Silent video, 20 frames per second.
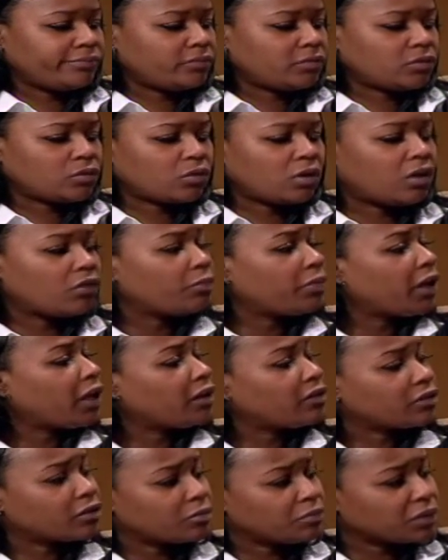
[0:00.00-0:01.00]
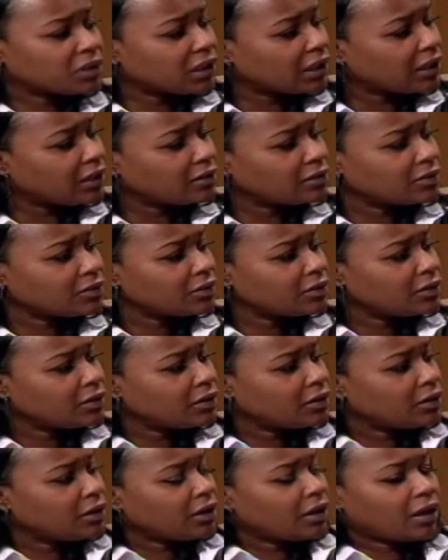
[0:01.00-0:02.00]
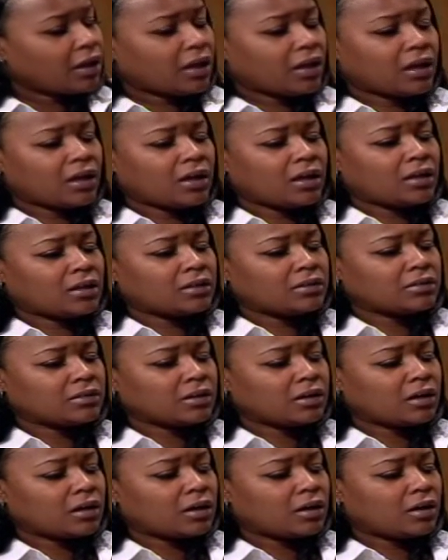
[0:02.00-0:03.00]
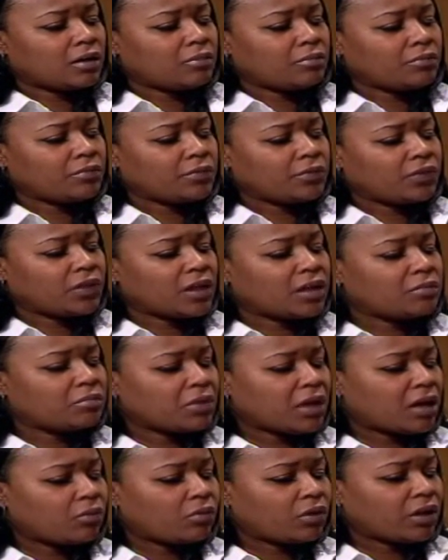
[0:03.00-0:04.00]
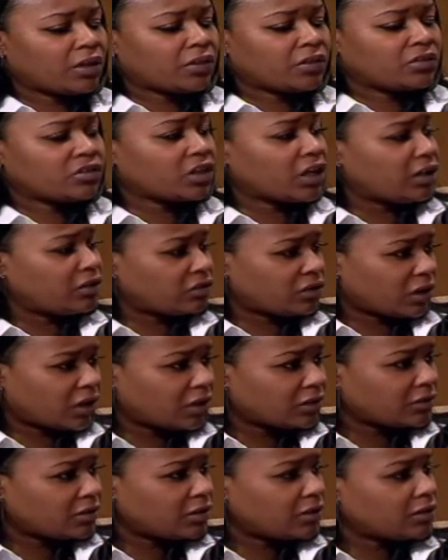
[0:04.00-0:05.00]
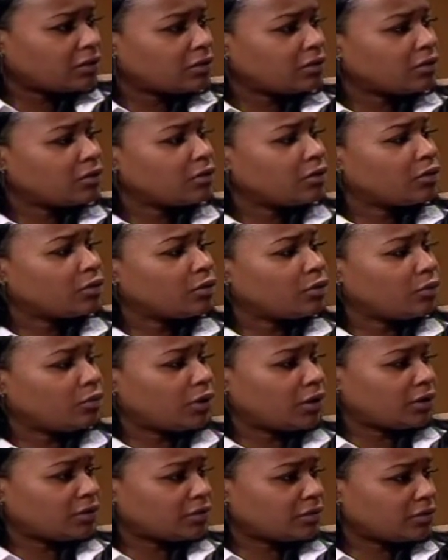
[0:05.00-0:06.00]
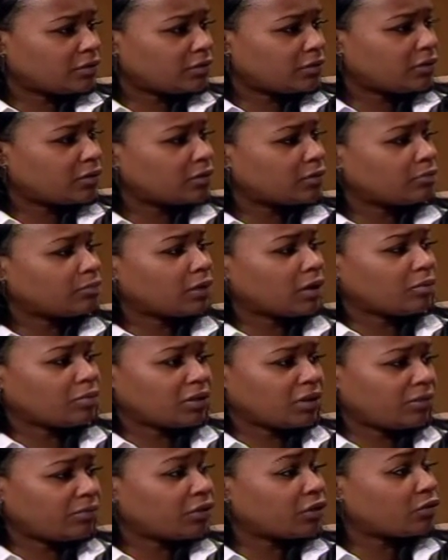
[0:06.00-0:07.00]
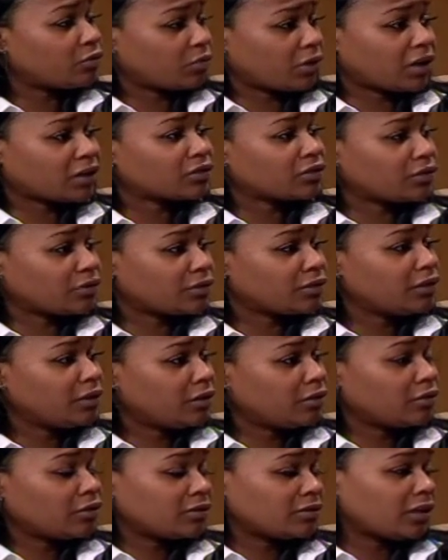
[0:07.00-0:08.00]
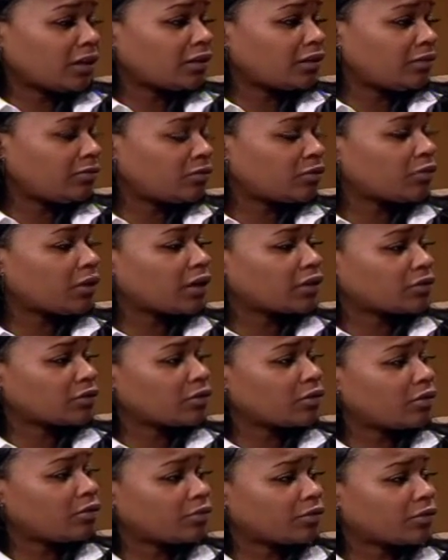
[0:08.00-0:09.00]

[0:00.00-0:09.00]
12 page complaint, and um, then met with Jane Johnson, who is the, I believe, the director or executive director over